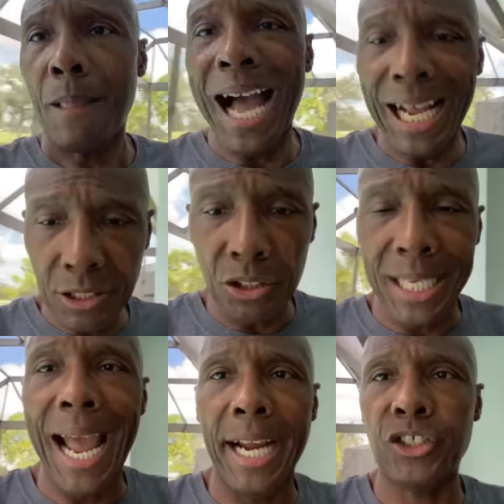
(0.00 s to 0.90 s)
I took
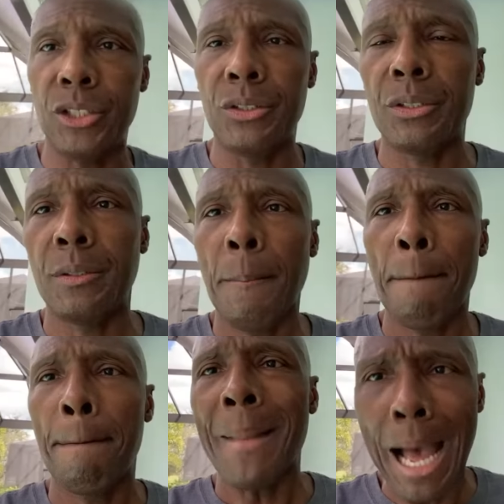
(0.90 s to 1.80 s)
the actions.
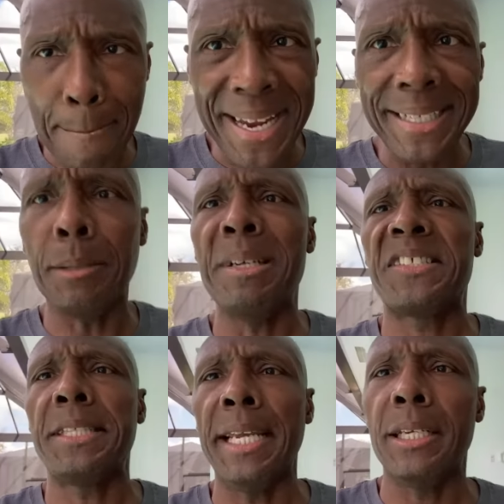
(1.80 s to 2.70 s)
I made the
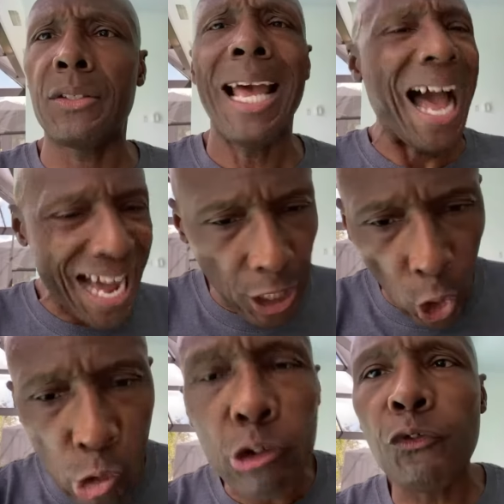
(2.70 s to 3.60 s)
mistakes. I
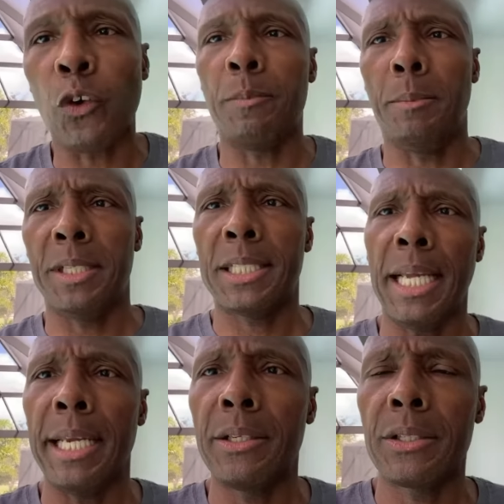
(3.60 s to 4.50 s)
learned from the
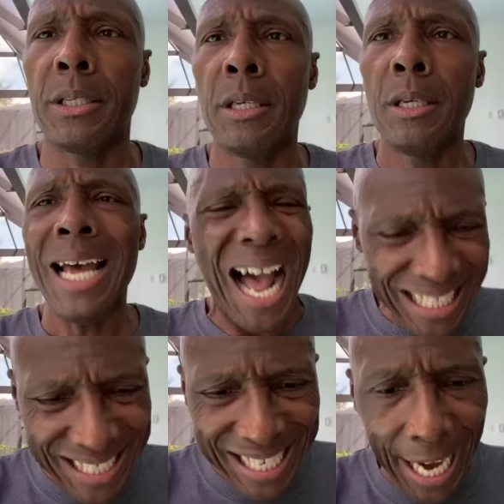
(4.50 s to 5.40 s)
mistakes. I
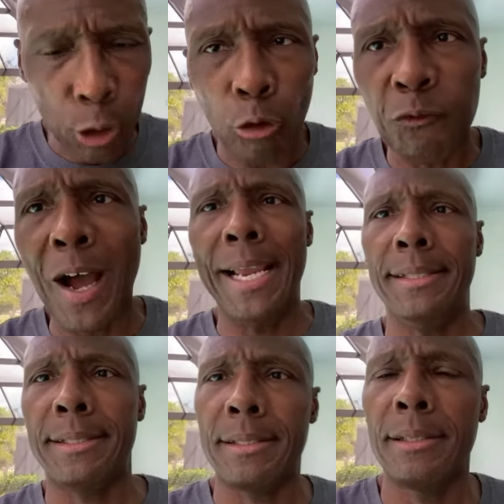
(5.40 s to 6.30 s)

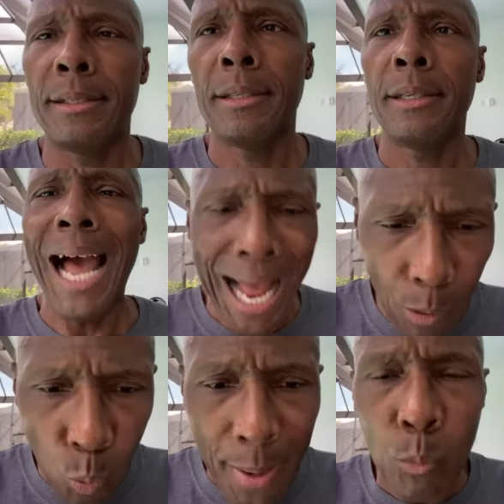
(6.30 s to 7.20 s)
sacrificed. I
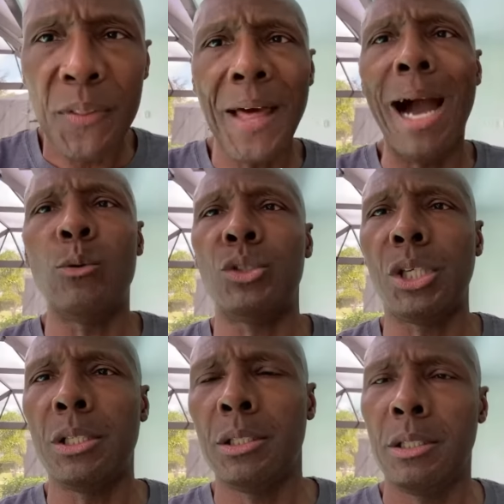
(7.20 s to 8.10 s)
went
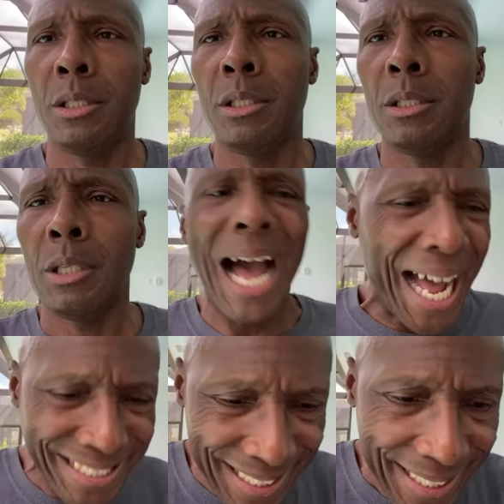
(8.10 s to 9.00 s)
without.
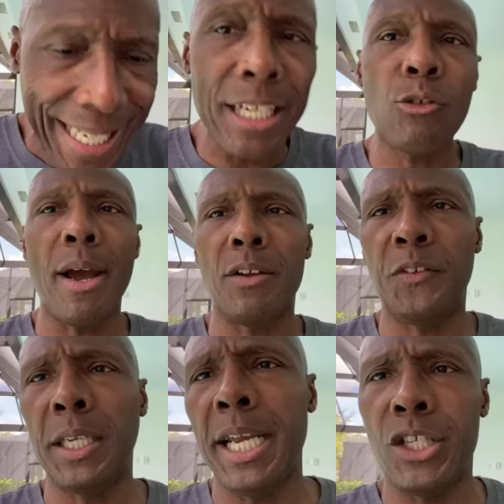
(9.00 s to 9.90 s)
I delayed
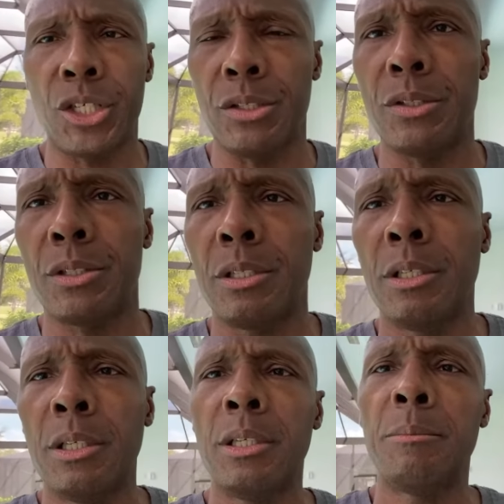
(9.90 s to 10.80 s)
gratifications.
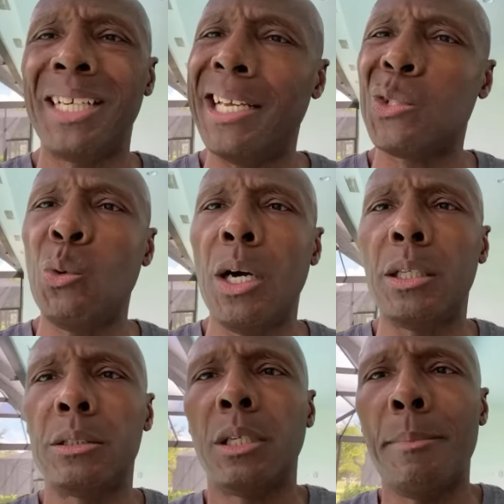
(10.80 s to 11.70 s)
But guess
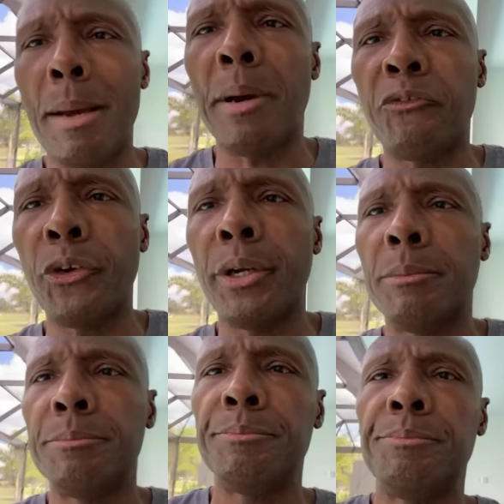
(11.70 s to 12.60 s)
what? I'm at my freedom.
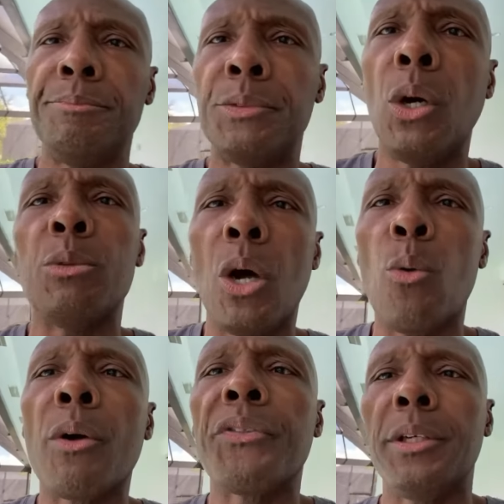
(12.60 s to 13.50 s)
So it was
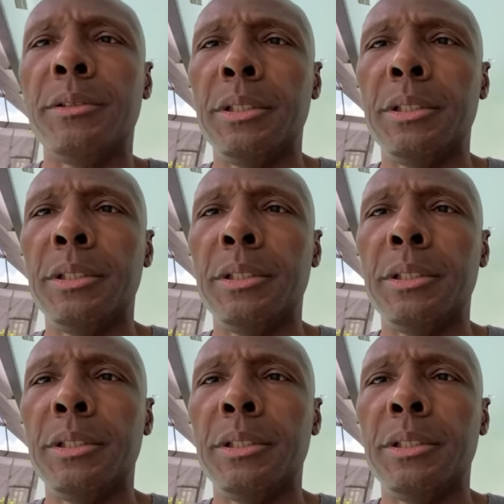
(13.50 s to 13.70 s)
all worth it.